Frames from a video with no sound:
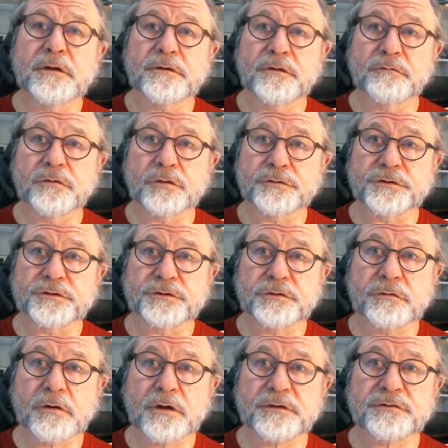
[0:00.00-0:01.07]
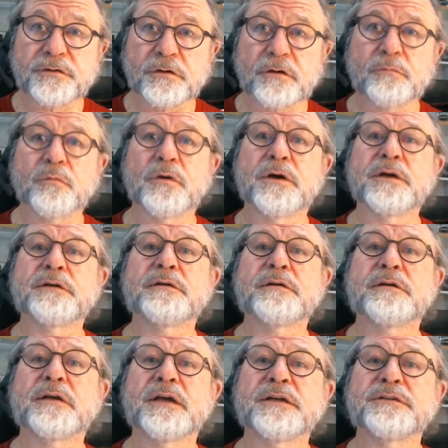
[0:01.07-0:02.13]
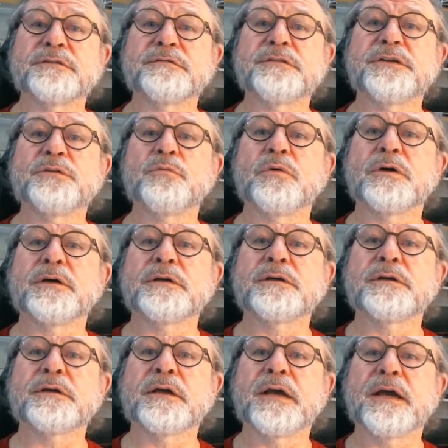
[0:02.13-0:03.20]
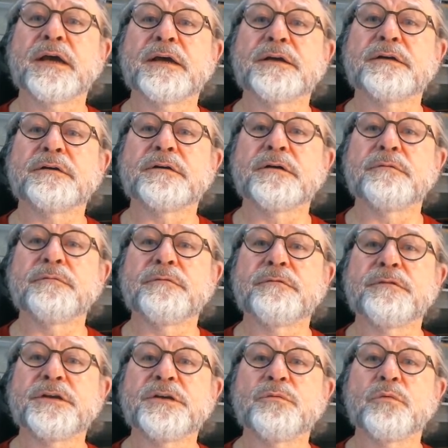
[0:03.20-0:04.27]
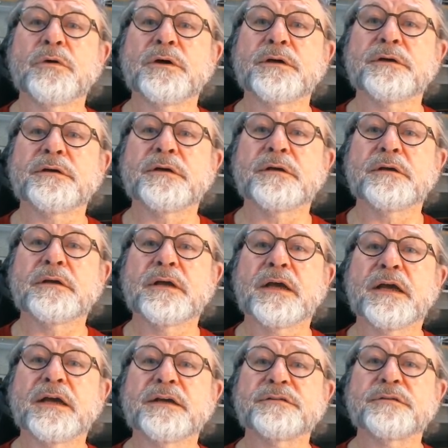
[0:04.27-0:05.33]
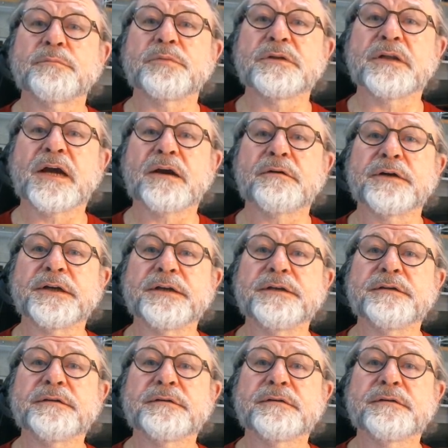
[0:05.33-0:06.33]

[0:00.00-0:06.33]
the voltage across R1 as V1, and V1 has a polarity,